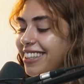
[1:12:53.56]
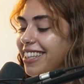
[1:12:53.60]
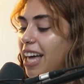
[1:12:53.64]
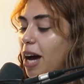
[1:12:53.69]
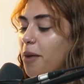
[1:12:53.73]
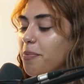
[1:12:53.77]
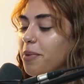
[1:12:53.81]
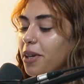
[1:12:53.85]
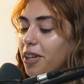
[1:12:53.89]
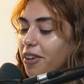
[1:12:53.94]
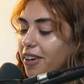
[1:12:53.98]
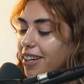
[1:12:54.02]

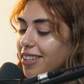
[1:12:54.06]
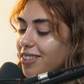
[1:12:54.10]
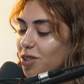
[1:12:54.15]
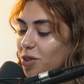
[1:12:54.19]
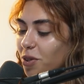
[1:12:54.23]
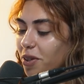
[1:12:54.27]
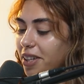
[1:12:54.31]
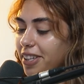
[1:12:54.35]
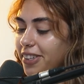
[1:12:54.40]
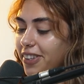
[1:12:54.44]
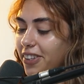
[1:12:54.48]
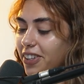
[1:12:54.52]
That'd be a great
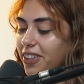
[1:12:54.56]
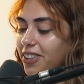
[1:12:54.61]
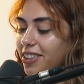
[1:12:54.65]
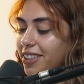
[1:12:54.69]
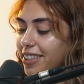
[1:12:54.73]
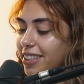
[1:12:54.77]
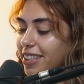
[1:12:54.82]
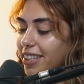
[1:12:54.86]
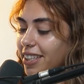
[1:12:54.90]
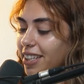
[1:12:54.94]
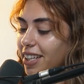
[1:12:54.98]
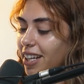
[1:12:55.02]
story though.
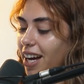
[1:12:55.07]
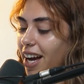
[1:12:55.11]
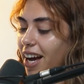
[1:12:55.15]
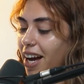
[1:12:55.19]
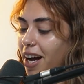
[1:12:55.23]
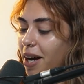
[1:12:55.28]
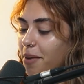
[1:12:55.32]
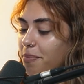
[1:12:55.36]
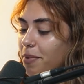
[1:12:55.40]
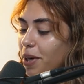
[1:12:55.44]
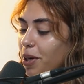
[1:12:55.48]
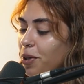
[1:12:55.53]

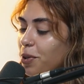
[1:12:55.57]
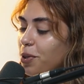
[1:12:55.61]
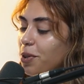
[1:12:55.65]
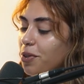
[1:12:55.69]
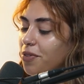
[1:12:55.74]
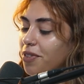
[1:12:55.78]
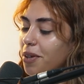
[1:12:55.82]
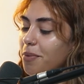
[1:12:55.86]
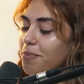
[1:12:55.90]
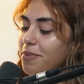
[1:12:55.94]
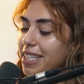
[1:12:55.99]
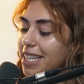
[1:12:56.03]

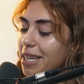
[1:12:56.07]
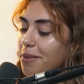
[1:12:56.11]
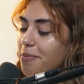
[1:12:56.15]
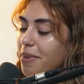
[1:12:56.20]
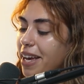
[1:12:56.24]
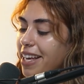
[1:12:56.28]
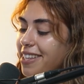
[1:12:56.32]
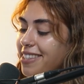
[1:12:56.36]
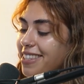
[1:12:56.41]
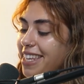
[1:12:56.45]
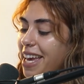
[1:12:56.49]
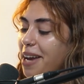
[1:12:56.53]
Who from
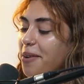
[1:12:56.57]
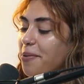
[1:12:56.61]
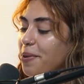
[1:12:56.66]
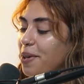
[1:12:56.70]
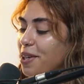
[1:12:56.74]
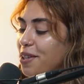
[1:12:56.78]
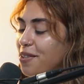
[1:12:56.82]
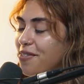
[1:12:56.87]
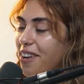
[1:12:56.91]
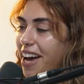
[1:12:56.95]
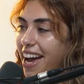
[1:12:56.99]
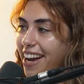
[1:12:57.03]
Team SA
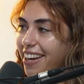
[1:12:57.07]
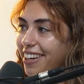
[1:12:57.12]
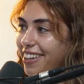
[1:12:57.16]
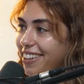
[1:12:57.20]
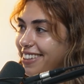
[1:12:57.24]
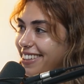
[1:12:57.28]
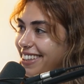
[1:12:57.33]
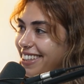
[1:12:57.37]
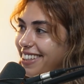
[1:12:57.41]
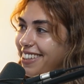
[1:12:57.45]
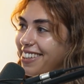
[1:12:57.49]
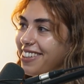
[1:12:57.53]
were you
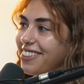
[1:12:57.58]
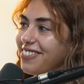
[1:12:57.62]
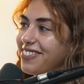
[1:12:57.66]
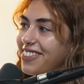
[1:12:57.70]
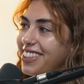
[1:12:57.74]
fangirling